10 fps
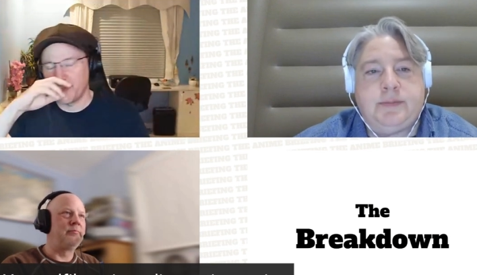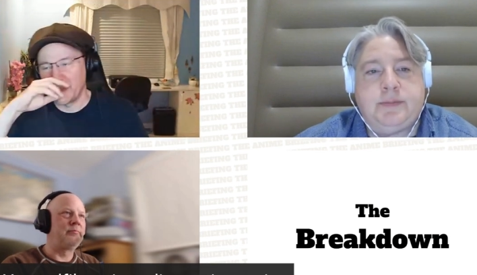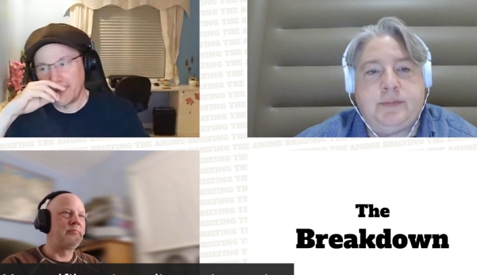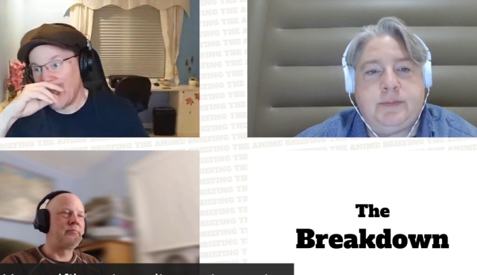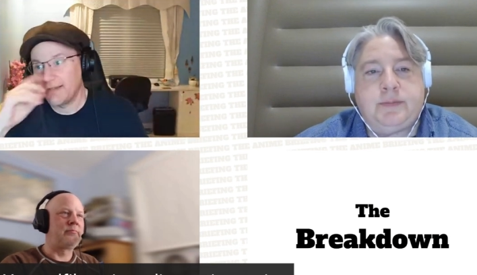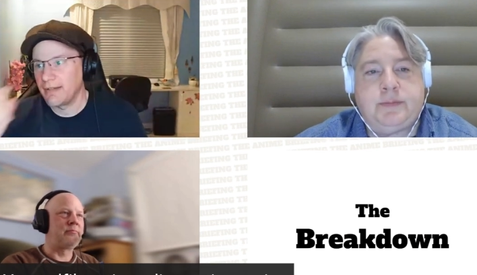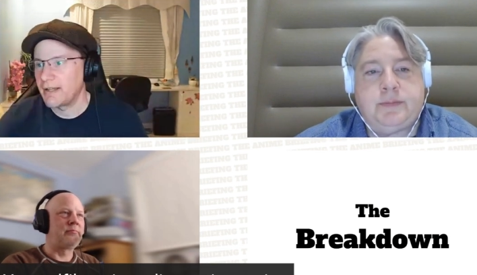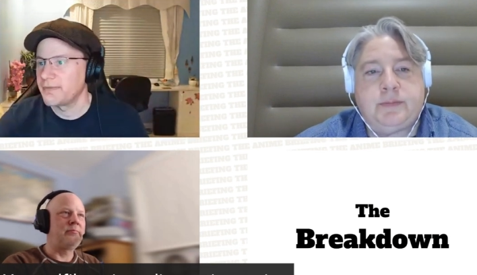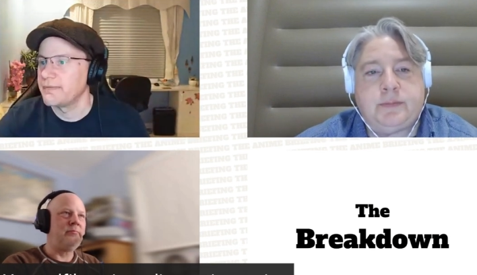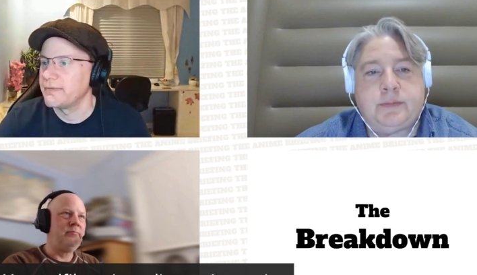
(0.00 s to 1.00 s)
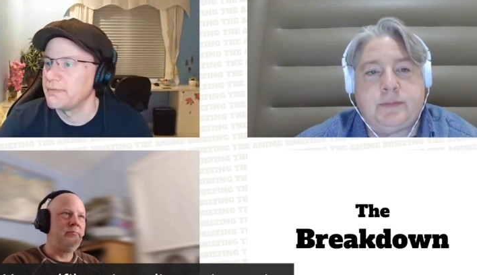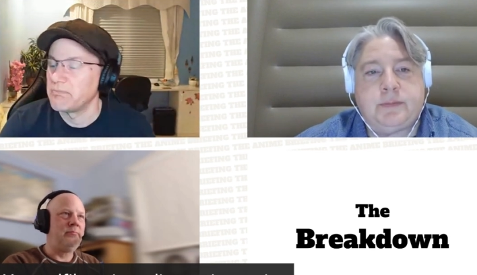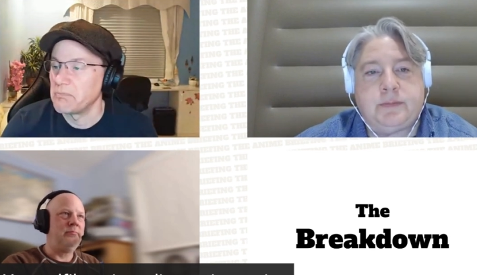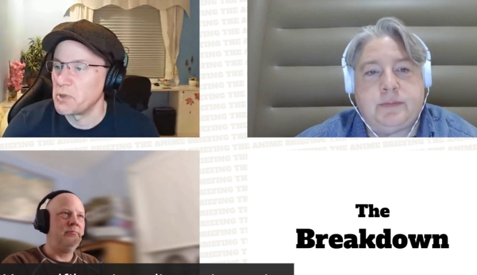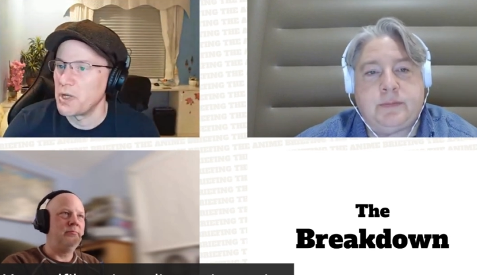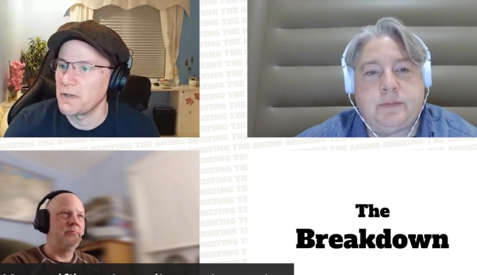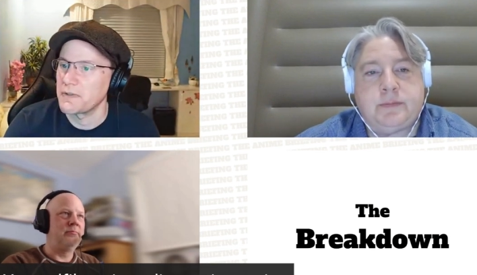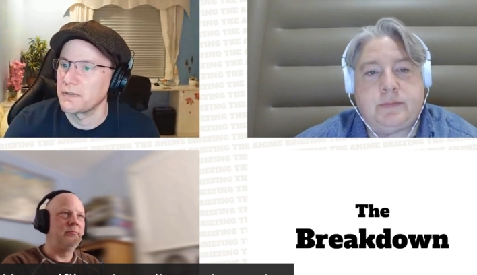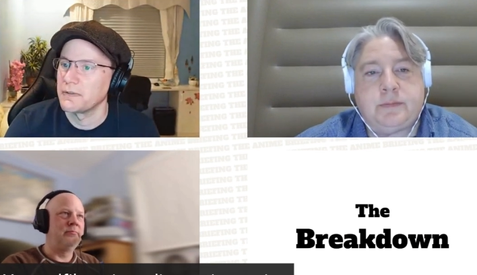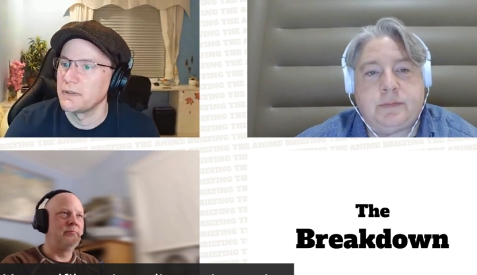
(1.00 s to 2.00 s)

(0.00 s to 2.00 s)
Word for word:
Speaker 1: But yeah, who knows?